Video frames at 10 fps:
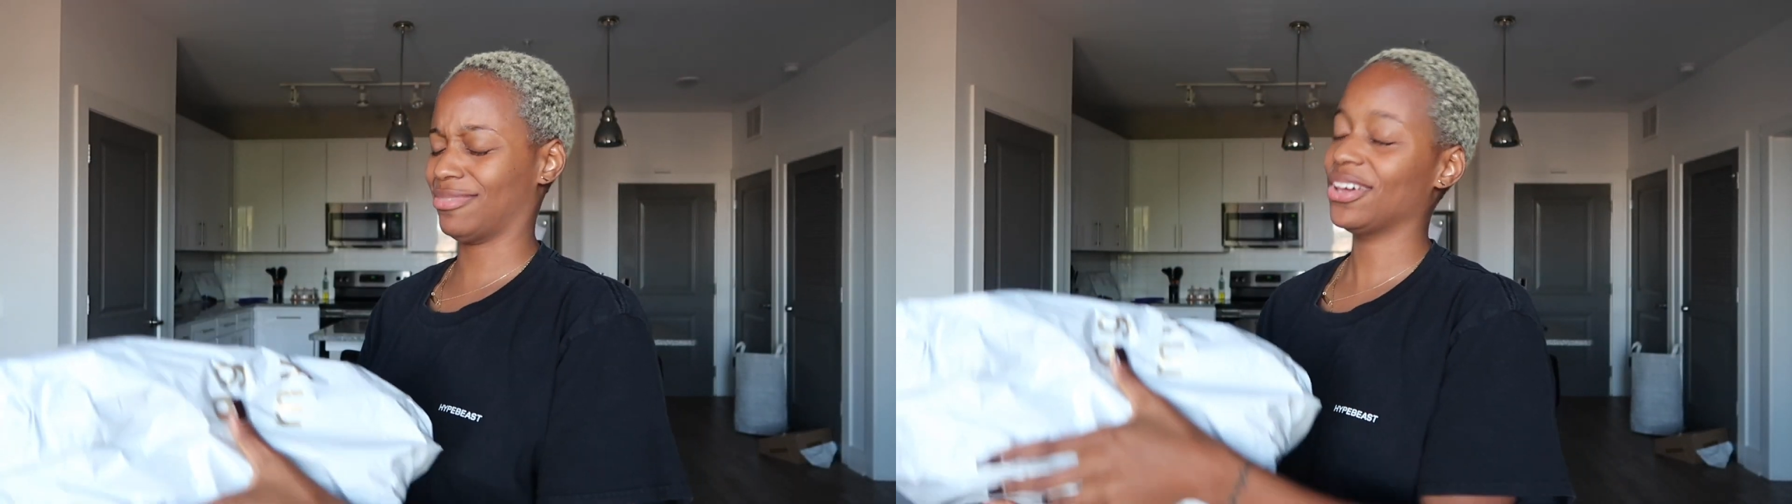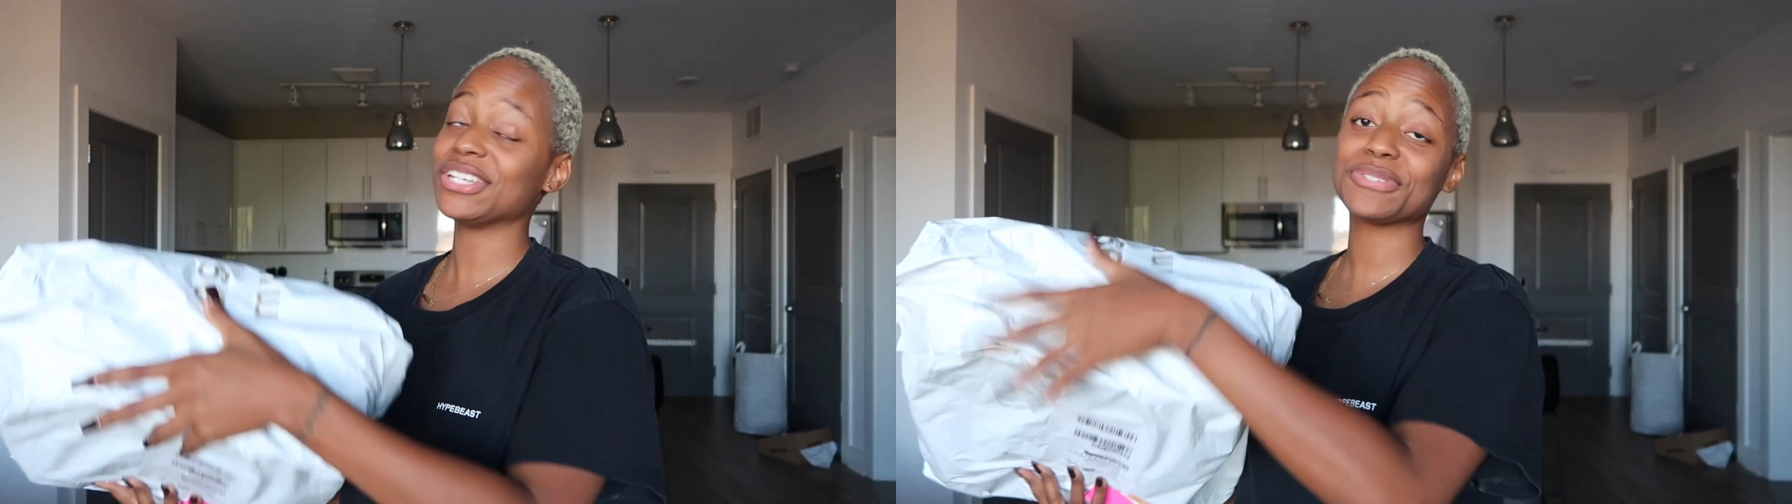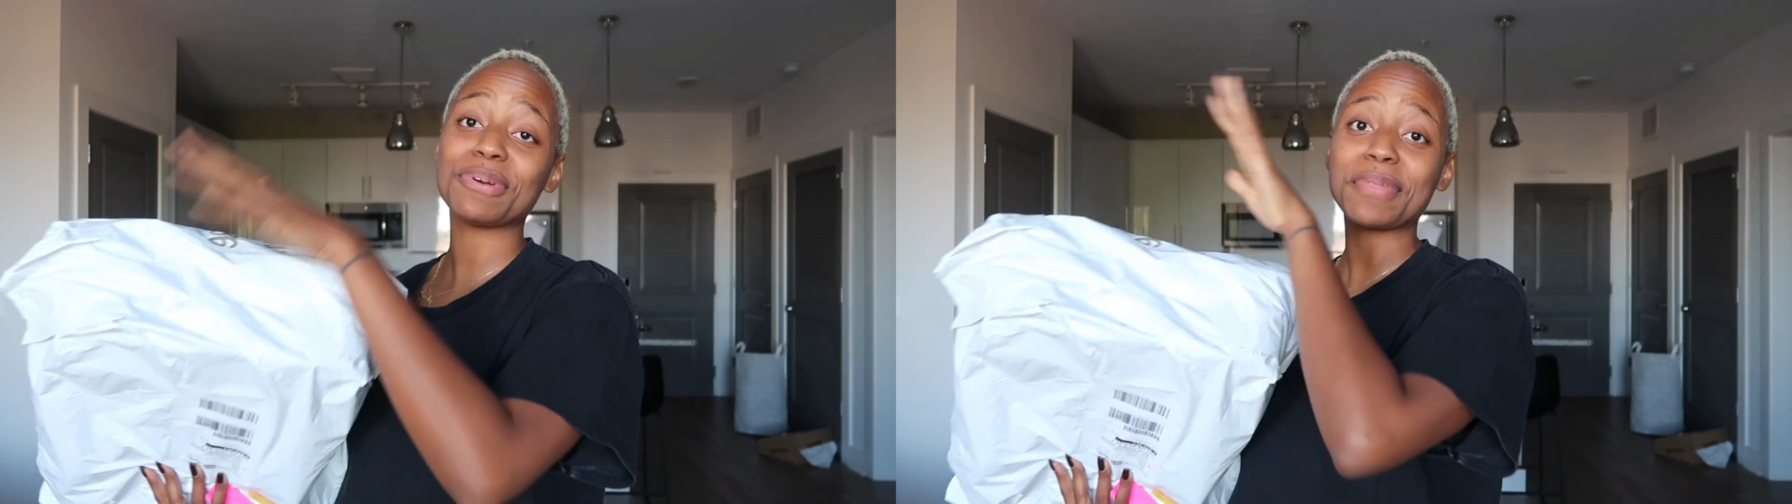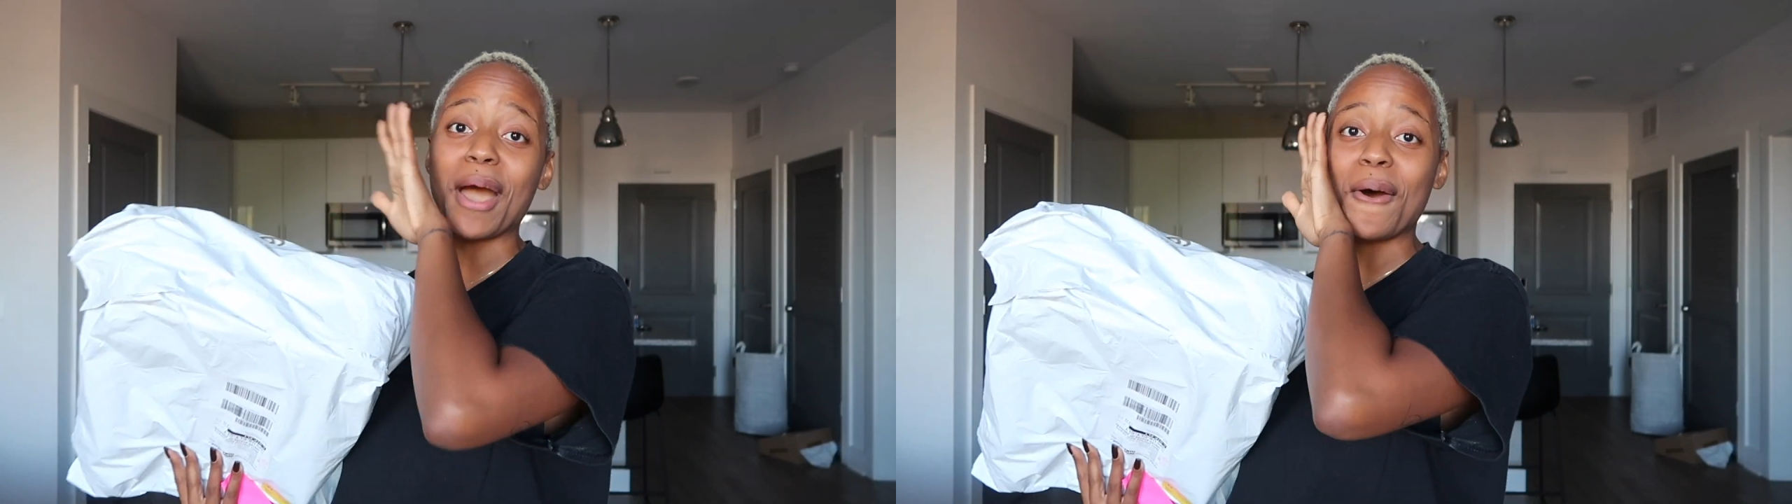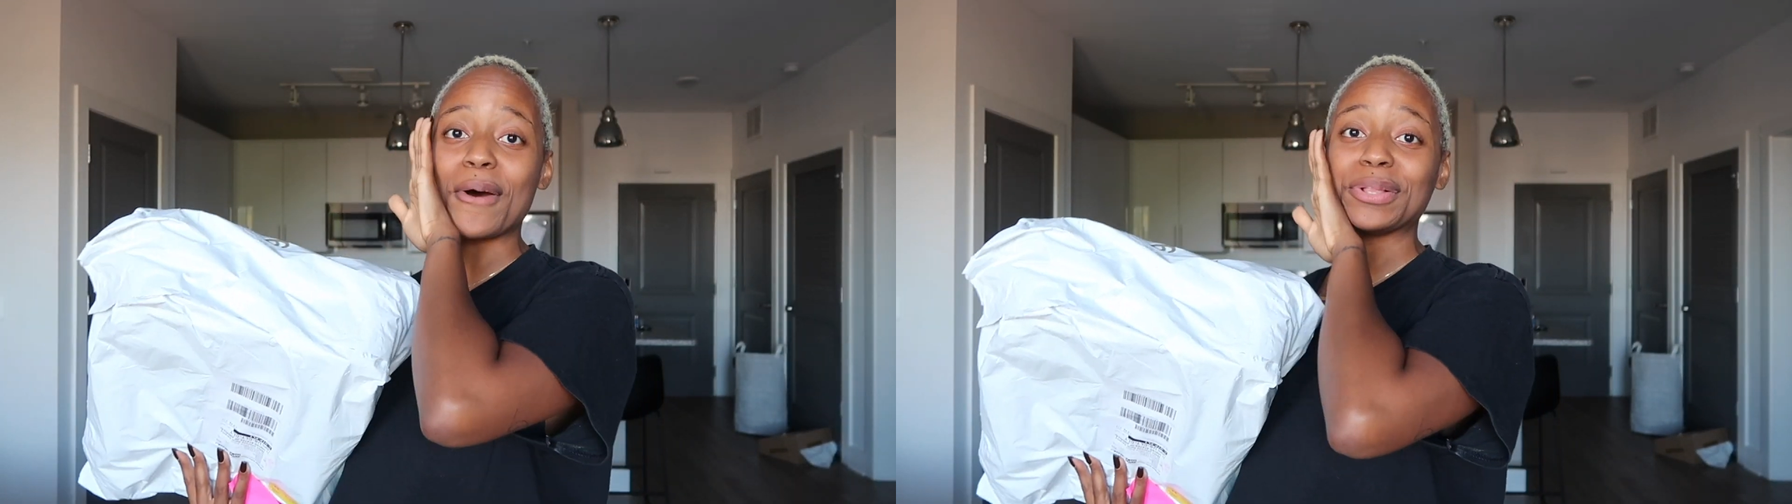I just rub
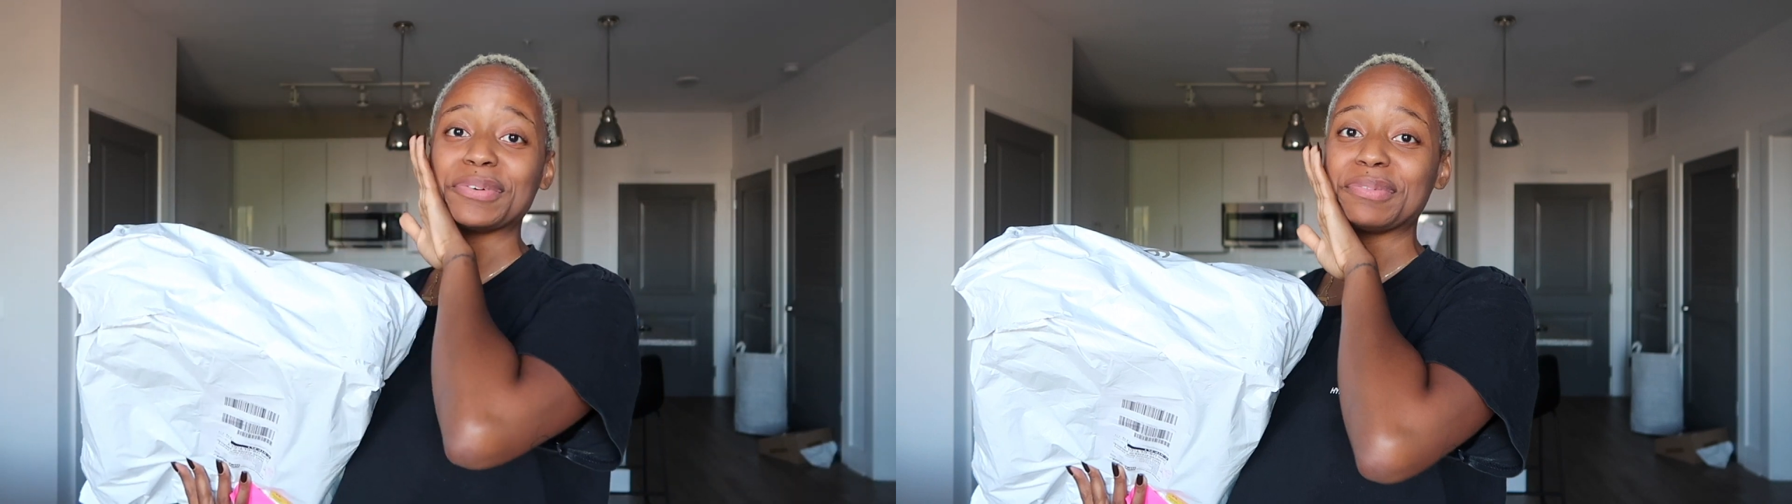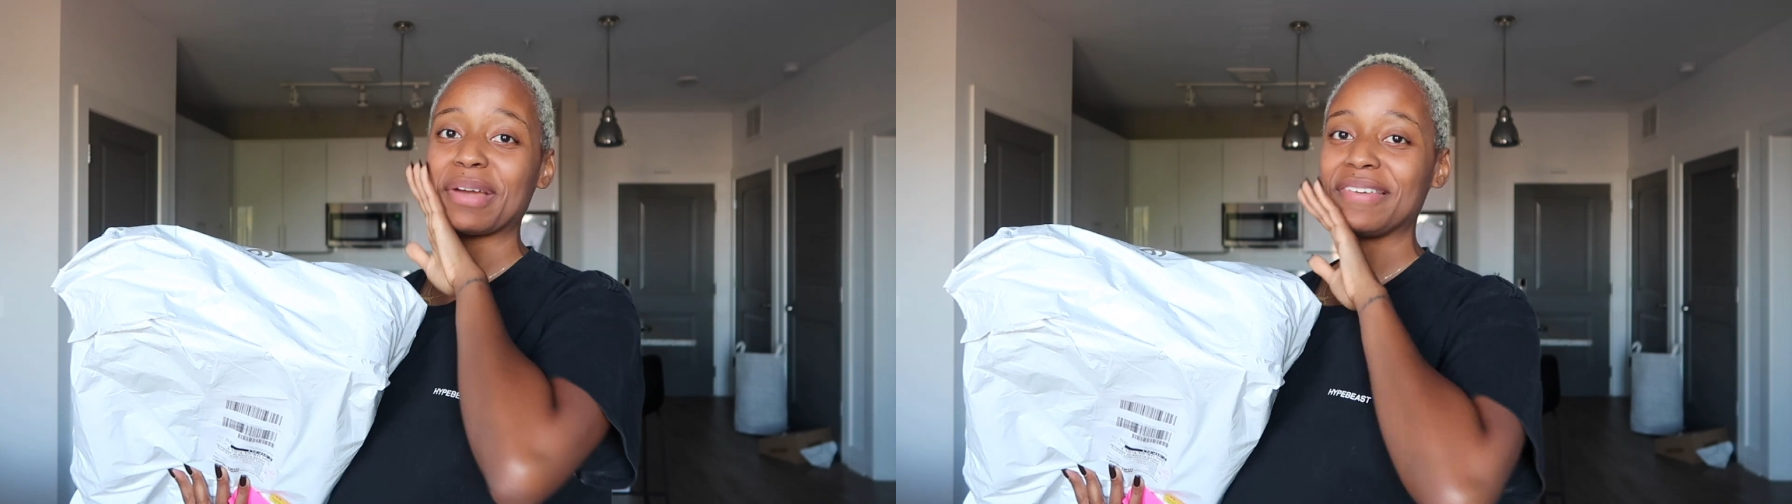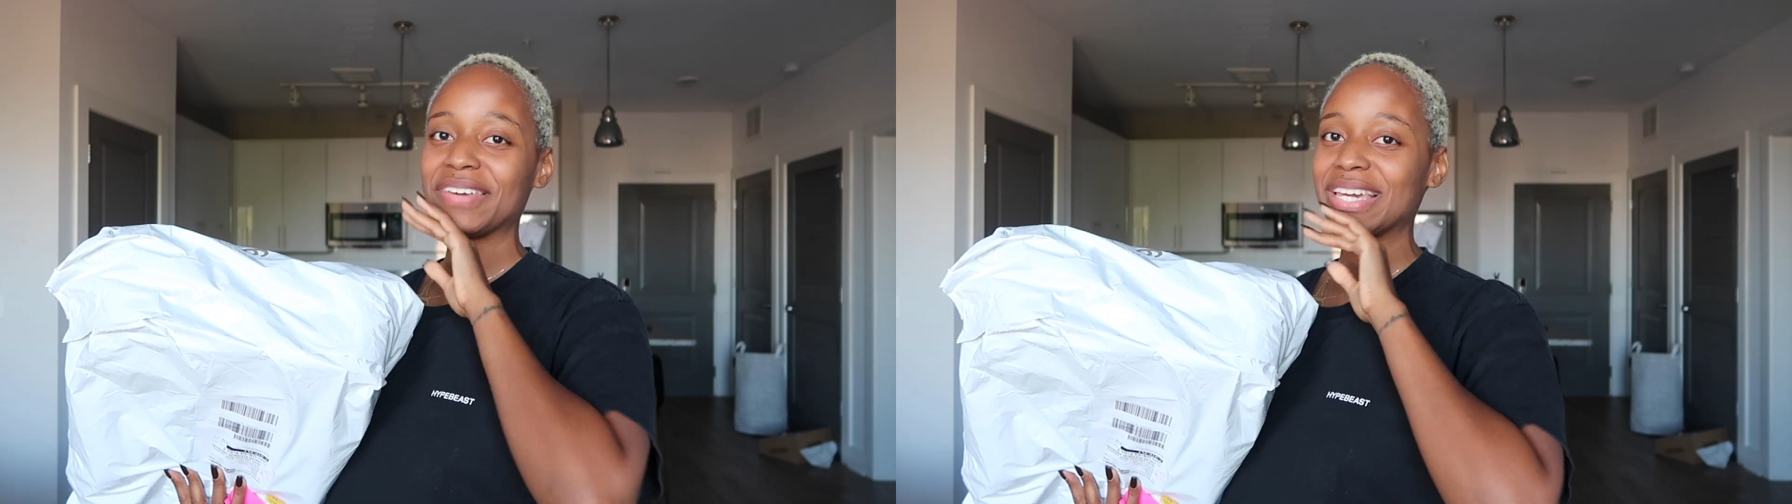out all over my